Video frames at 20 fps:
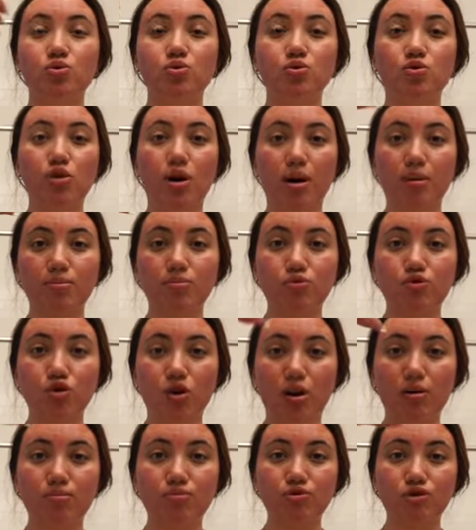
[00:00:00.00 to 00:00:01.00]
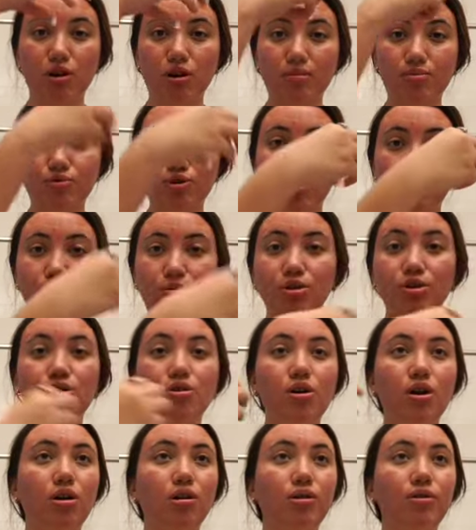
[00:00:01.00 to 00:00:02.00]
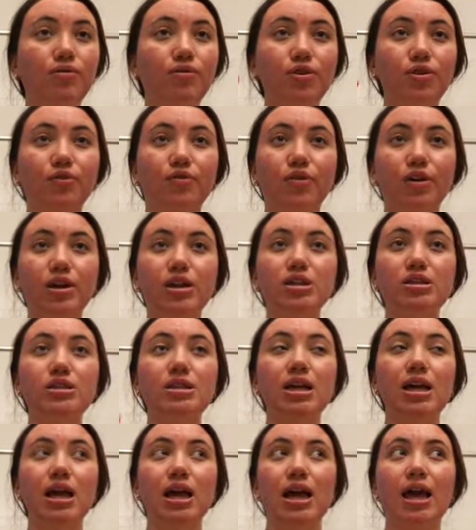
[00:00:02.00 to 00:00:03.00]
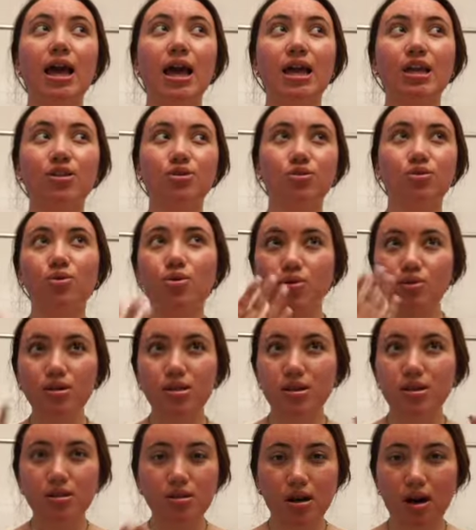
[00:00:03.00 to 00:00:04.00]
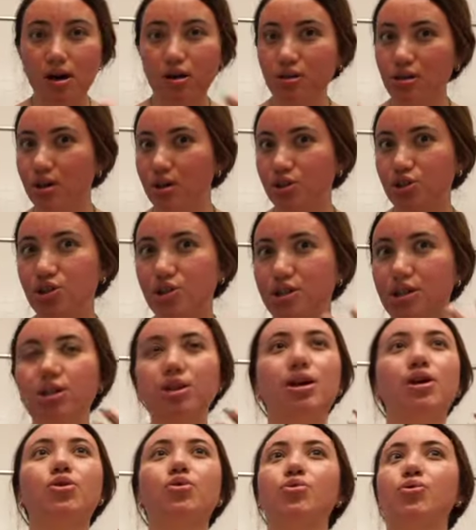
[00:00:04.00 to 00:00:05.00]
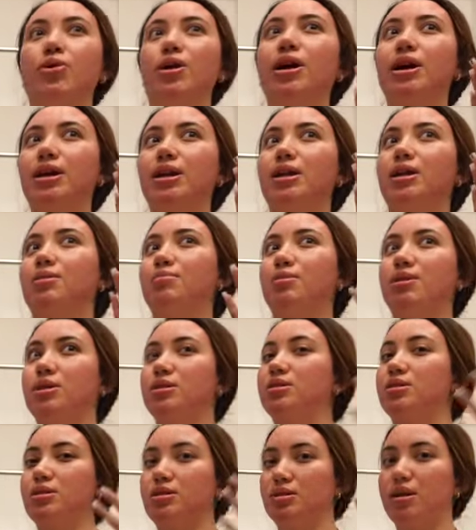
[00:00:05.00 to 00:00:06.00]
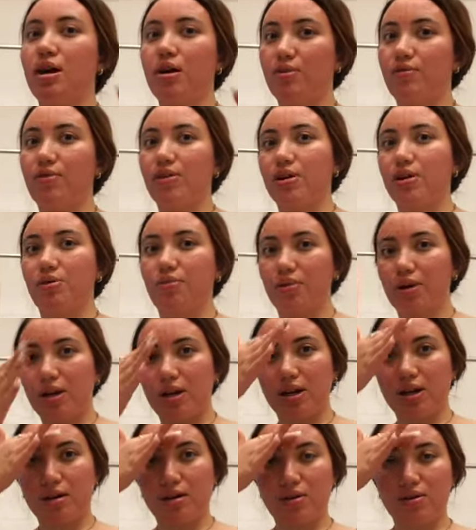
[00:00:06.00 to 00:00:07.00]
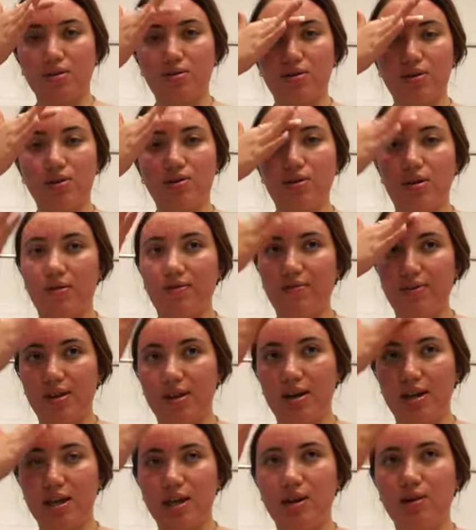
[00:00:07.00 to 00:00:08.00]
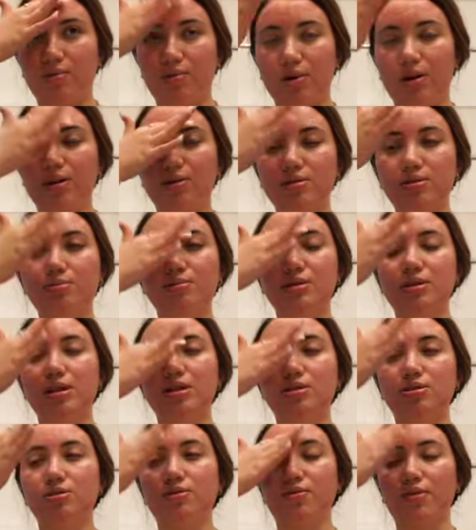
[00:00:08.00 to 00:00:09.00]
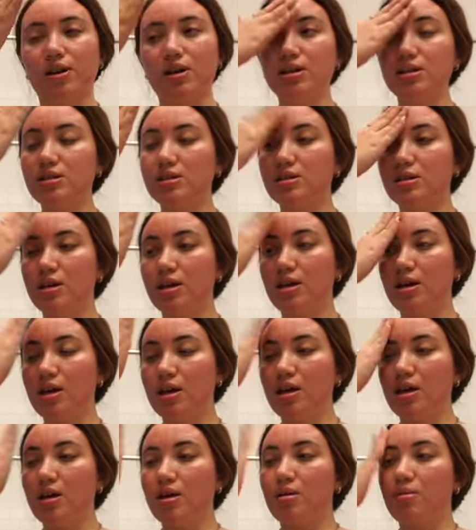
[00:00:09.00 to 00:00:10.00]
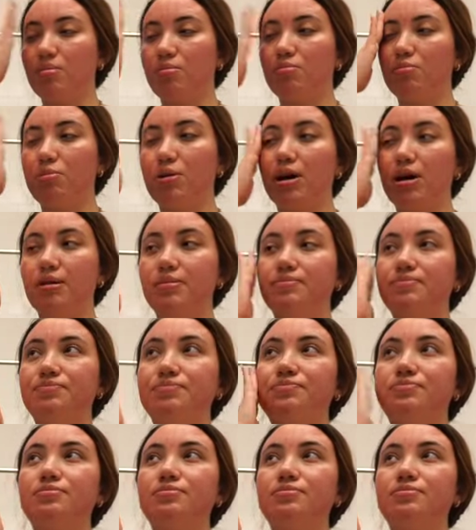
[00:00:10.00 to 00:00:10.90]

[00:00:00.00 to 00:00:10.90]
drop drop drop drop you know all over your face and you know it's not logically like raining because it's not fucking raining you know and you're not feeling it anywhere else besides your face but